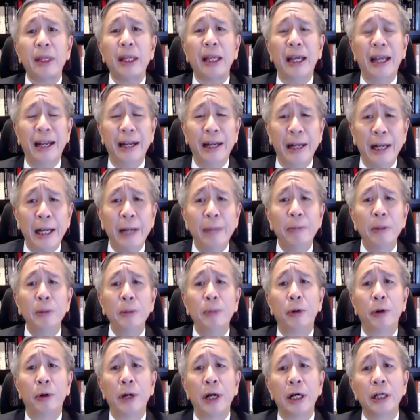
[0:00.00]
and label
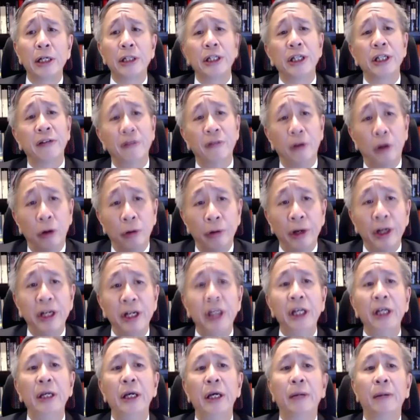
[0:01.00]
products have
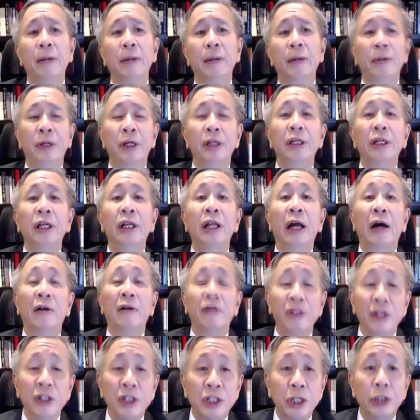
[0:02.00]
already appeared in
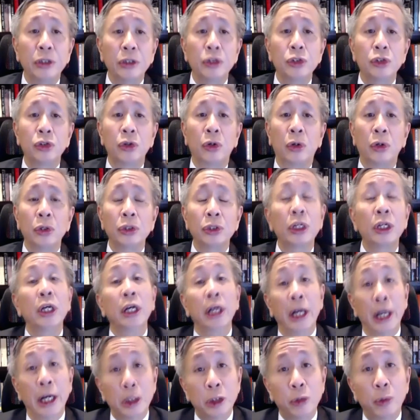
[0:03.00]
our physical stores
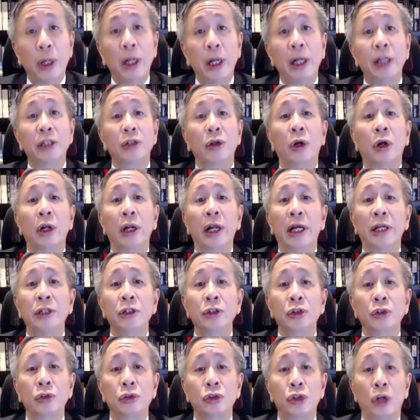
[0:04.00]
as well as
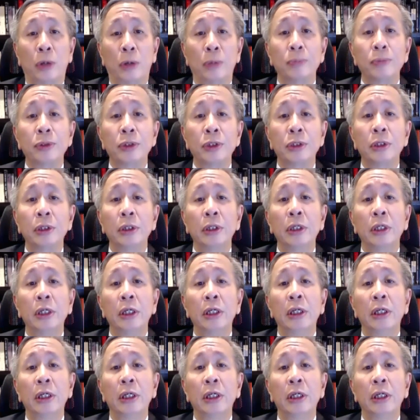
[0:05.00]
online shops.